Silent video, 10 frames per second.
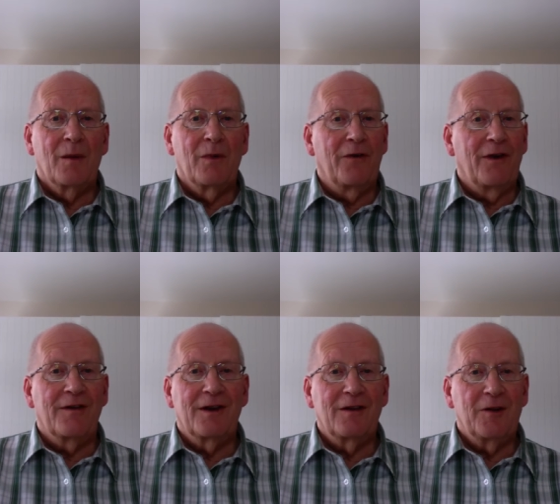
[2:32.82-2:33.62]
but the
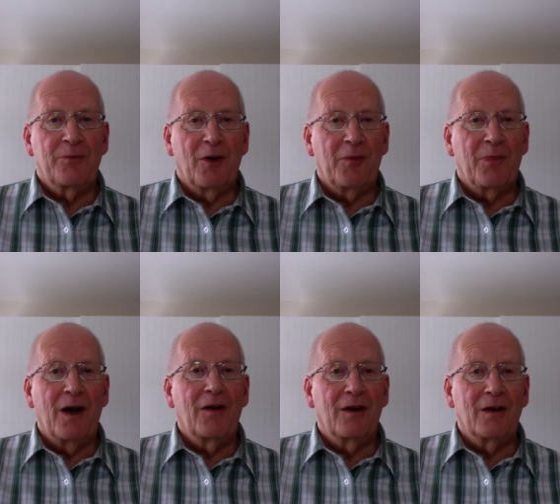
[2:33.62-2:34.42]
city's
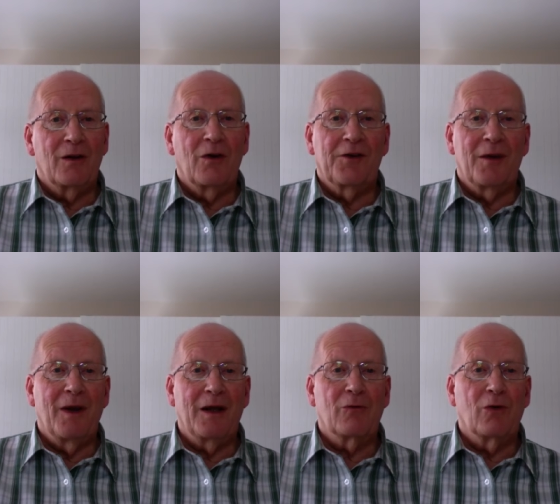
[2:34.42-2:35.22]
prosperity also
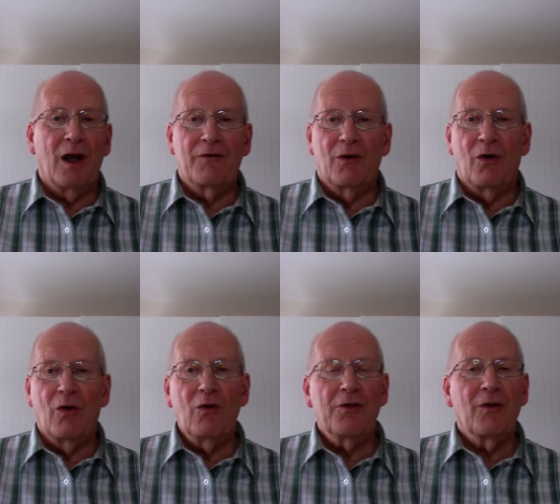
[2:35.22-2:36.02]
made it ripe for
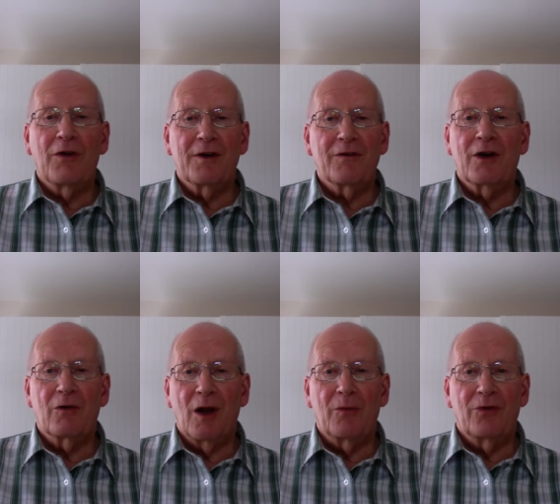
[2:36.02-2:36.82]
all sorts of
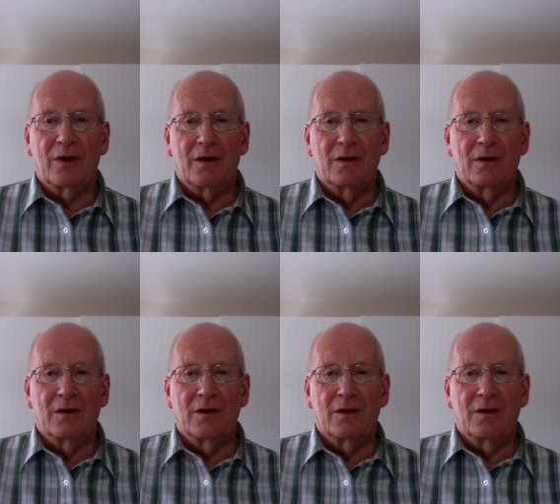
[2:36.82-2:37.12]
corruption.